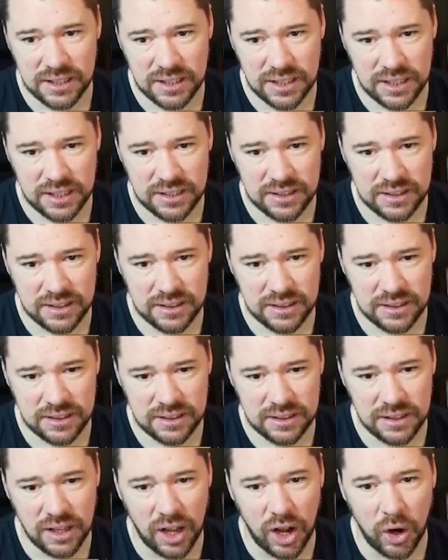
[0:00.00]
He
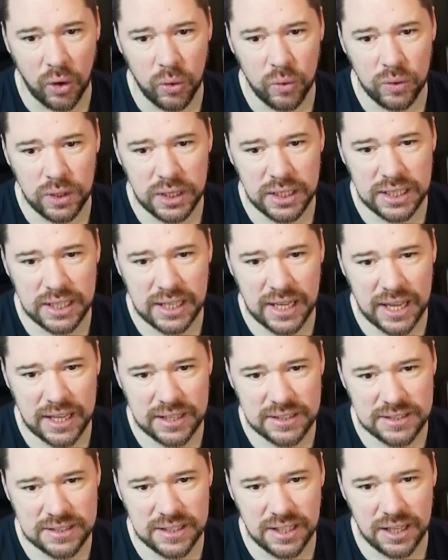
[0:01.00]
only gets the